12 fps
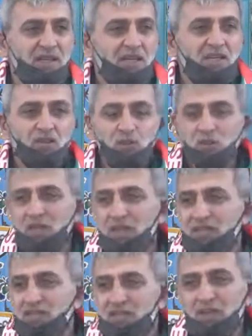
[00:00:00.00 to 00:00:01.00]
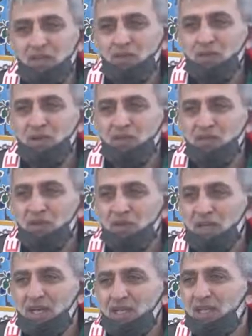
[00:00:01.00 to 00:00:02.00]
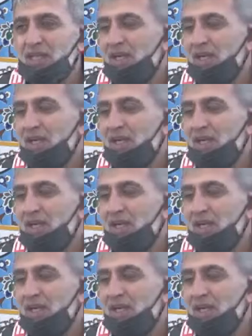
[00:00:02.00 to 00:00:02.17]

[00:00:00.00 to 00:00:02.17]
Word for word: Shukran, Jazakumullah fi kul khair.